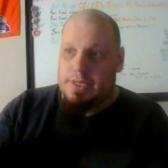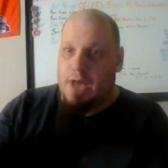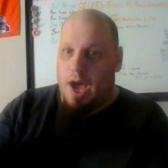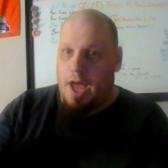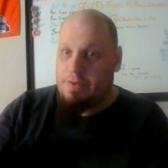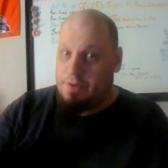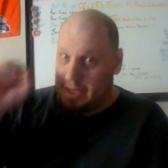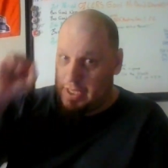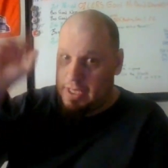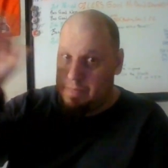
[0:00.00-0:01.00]
to either
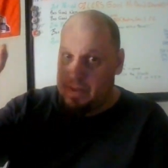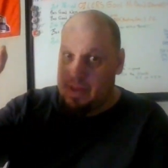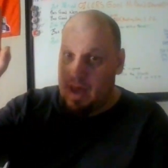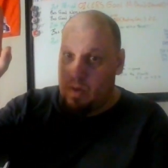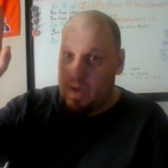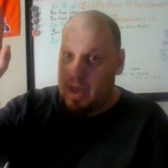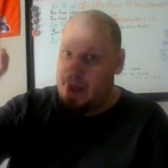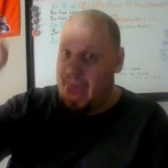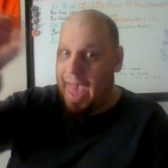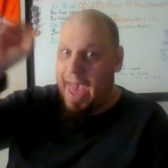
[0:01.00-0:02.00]
keep it that way
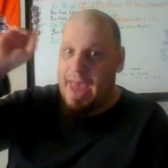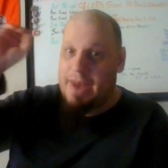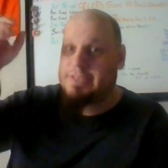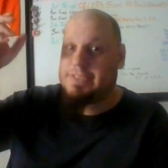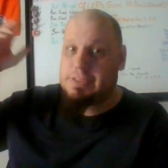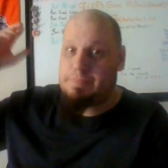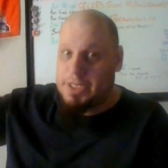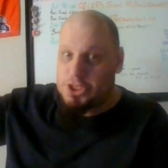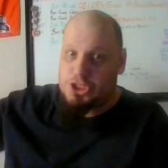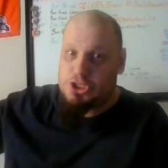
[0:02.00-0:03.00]
and add a
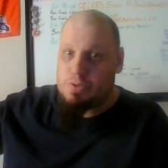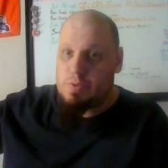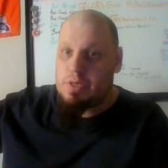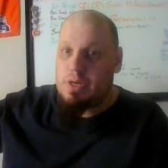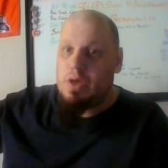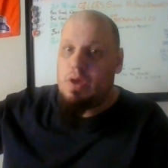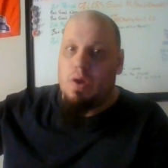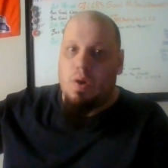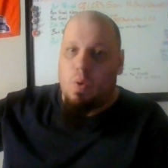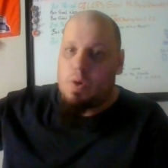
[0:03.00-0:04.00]
suspension to it
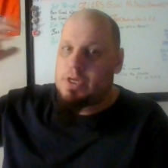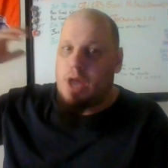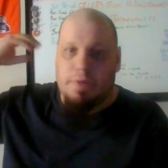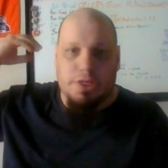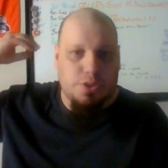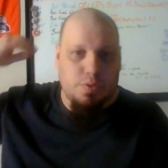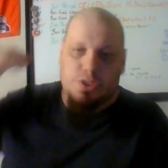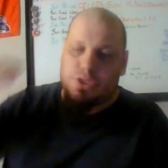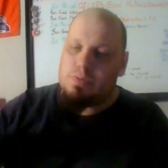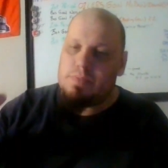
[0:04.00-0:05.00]
or dumb it to a
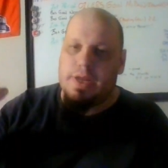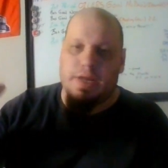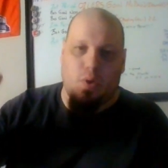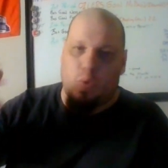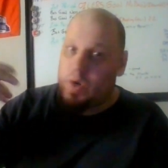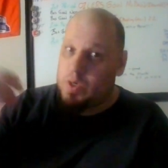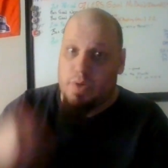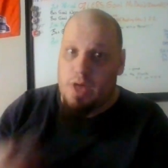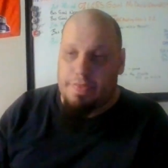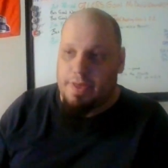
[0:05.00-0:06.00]
2-minute or to
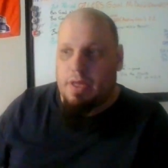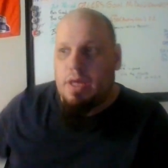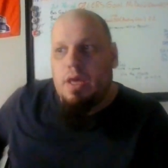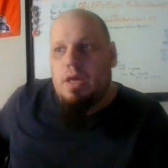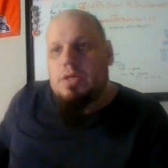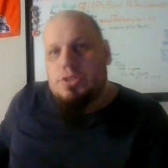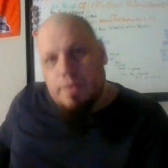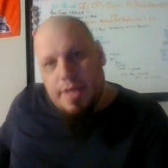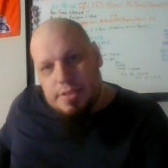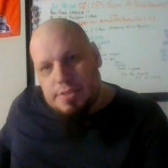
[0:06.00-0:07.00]
a nothing.
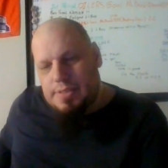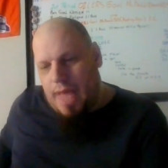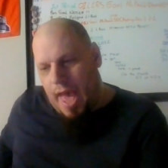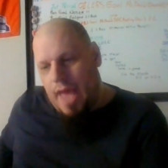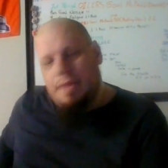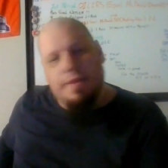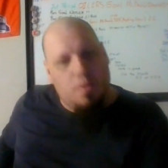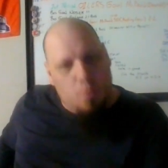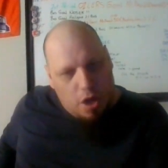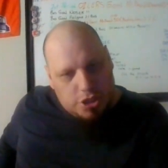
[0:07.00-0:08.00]
So they sat,
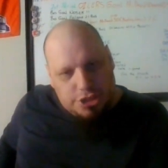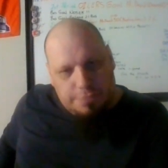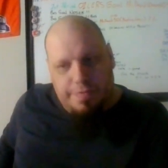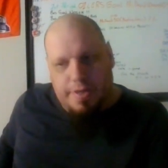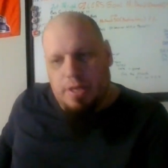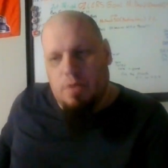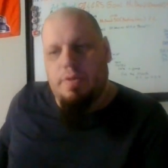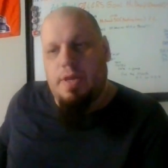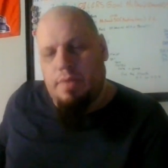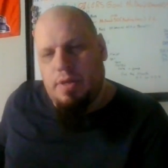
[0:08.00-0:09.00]
they watched some video, and they